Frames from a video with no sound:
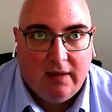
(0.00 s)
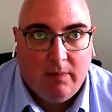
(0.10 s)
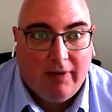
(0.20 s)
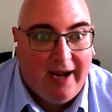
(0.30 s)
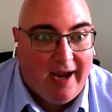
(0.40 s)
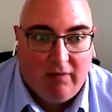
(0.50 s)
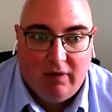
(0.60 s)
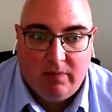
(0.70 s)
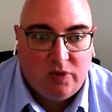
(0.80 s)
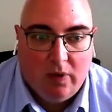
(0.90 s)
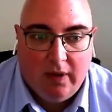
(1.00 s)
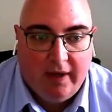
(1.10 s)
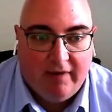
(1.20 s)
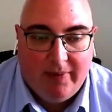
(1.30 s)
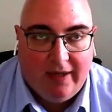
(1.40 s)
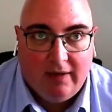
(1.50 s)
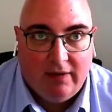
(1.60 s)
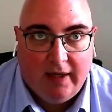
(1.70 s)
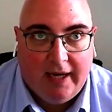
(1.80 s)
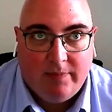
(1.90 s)
breakout rooms have been
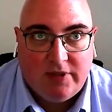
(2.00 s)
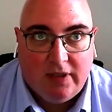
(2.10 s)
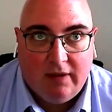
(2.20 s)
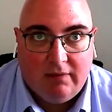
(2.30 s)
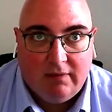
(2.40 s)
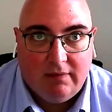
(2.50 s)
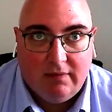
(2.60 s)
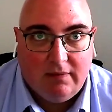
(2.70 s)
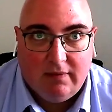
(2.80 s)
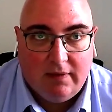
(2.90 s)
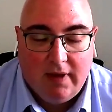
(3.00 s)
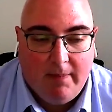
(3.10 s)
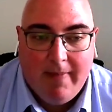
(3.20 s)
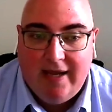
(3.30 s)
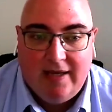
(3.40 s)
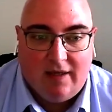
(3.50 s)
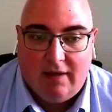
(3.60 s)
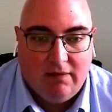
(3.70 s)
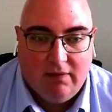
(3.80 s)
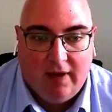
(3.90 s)
an absolute amazing
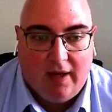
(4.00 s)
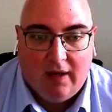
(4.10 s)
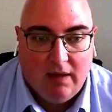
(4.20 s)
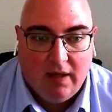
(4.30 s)
thing.